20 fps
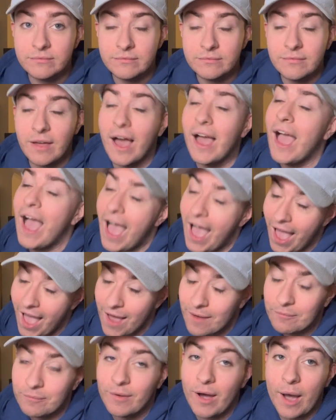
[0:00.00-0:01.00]
I
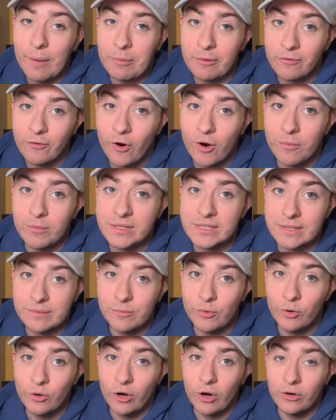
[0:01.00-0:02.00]
am a performance
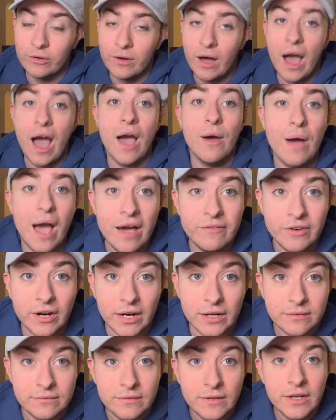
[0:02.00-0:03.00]
mogul. However,
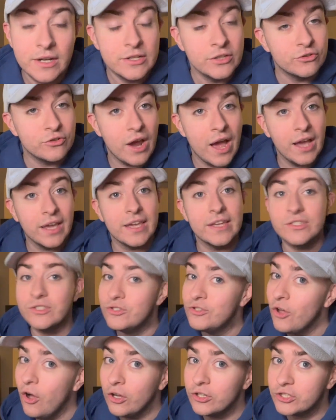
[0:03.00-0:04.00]
drag is
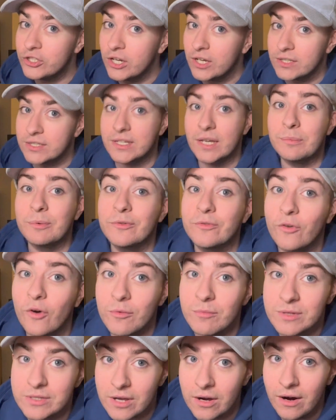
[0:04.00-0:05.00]
not just a
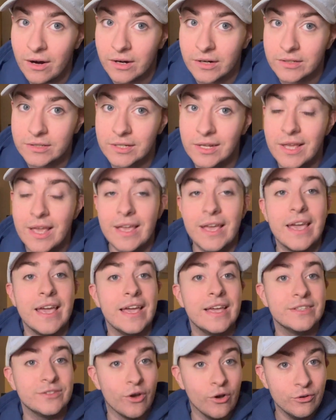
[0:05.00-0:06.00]
performance art, it
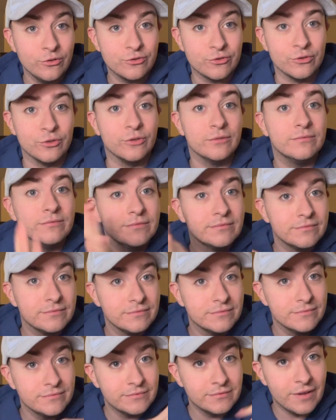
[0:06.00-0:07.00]
is also
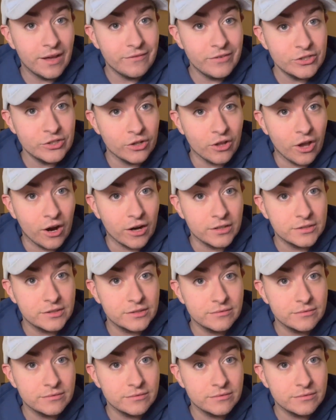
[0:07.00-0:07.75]
visual art.